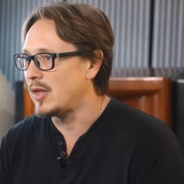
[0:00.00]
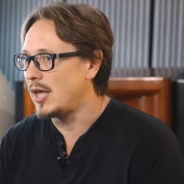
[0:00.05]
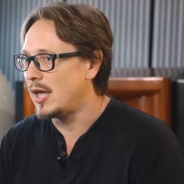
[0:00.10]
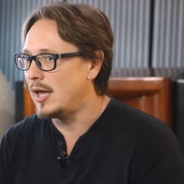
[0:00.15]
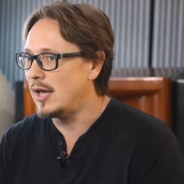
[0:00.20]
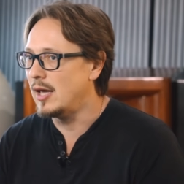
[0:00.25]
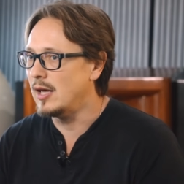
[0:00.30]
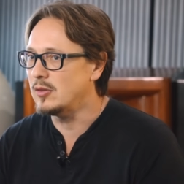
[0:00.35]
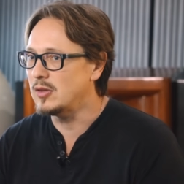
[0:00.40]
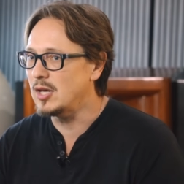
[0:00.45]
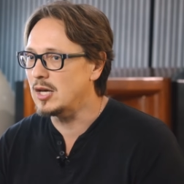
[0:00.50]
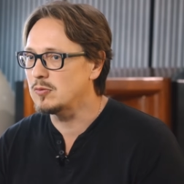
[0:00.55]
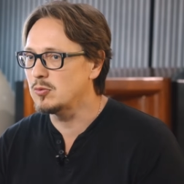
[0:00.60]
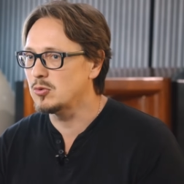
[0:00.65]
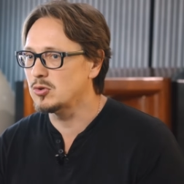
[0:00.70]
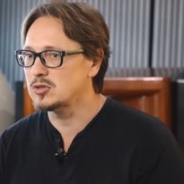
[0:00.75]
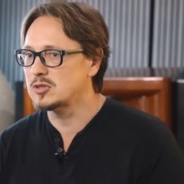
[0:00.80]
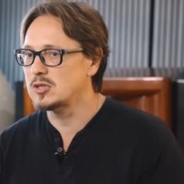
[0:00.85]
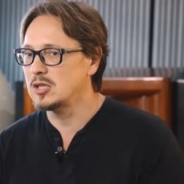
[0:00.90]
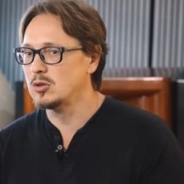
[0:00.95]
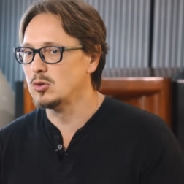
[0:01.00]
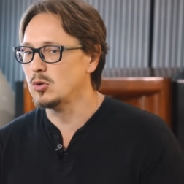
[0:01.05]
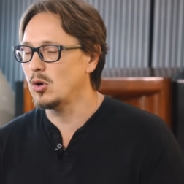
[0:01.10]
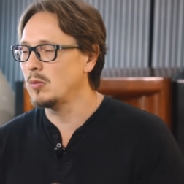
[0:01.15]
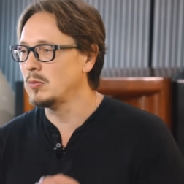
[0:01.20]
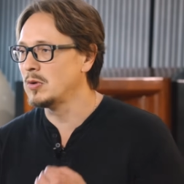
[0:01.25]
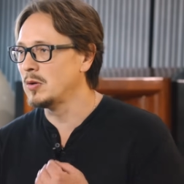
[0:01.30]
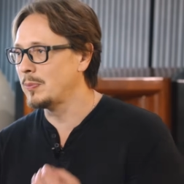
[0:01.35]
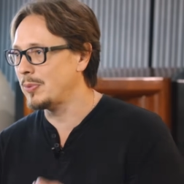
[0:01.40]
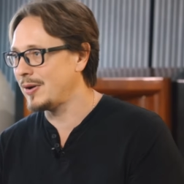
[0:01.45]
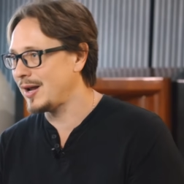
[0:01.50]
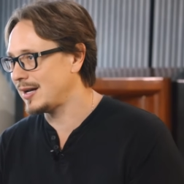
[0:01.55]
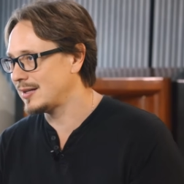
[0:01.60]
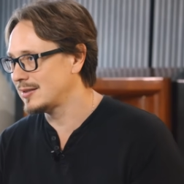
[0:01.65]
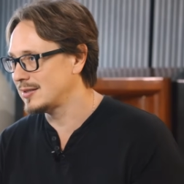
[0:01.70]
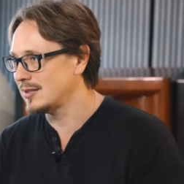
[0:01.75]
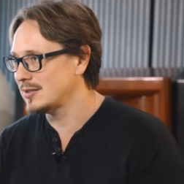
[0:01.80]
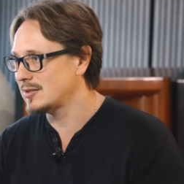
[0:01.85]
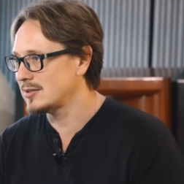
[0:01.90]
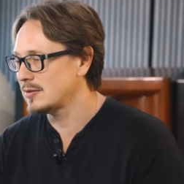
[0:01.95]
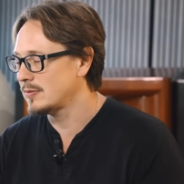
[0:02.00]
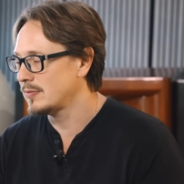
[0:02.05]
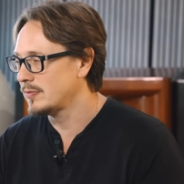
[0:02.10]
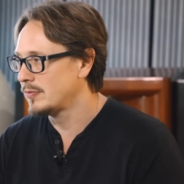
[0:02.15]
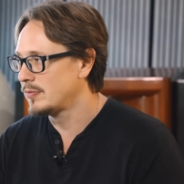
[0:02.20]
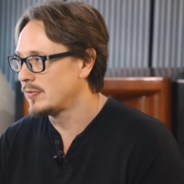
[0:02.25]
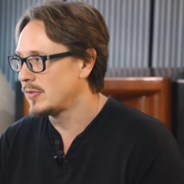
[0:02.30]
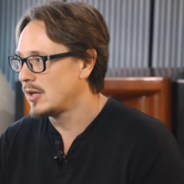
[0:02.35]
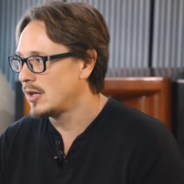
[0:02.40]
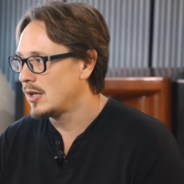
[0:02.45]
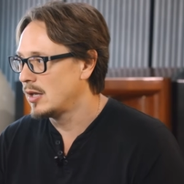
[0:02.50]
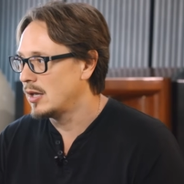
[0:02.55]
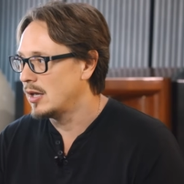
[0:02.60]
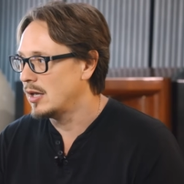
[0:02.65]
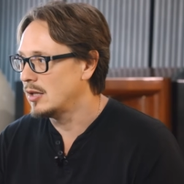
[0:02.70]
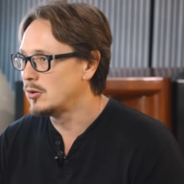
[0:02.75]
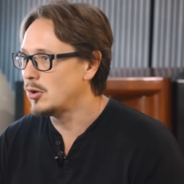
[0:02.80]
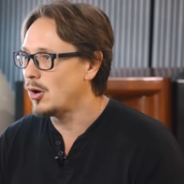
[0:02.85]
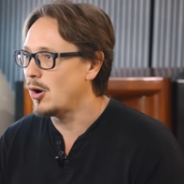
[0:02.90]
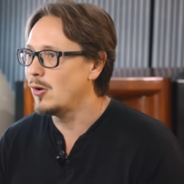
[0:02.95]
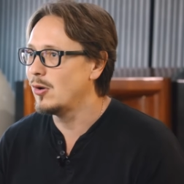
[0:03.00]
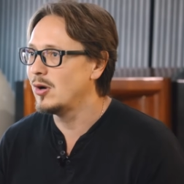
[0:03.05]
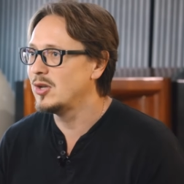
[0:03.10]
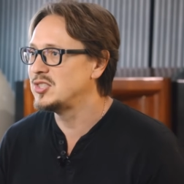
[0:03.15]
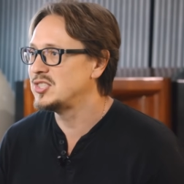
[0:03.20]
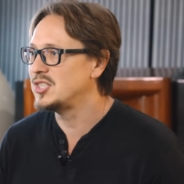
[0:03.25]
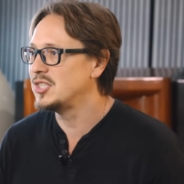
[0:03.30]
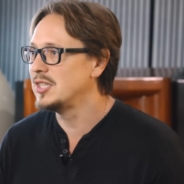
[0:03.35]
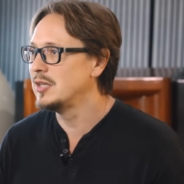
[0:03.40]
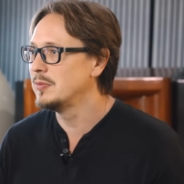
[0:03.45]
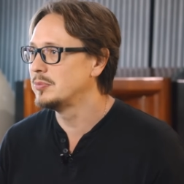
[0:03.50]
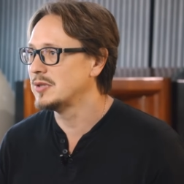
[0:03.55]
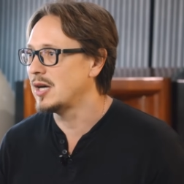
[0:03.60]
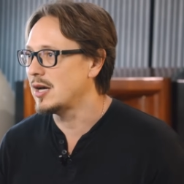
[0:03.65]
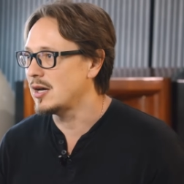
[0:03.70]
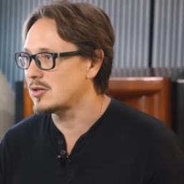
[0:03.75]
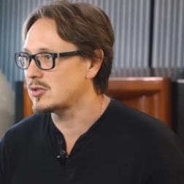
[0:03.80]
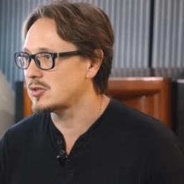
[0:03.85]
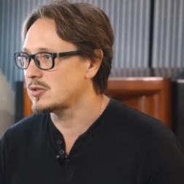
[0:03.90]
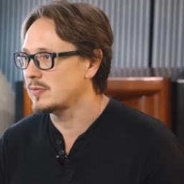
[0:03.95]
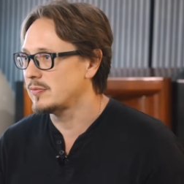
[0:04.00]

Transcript: And that was the normal practice in the early CD players